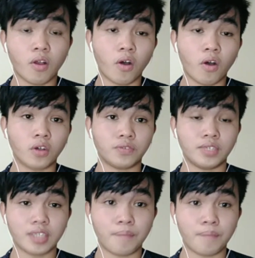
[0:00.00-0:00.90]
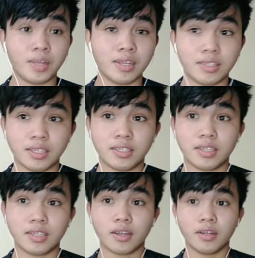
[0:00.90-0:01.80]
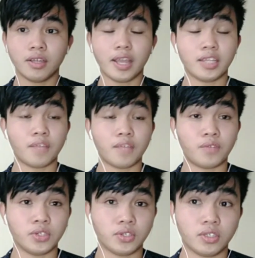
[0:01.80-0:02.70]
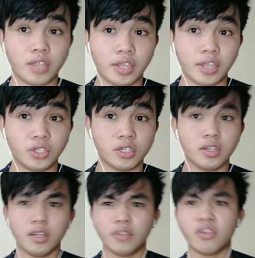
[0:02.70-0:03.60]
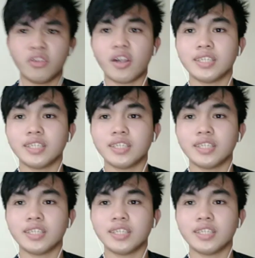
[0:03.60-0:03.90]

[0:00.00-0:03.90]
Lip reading: of disabilities and the person's age. There are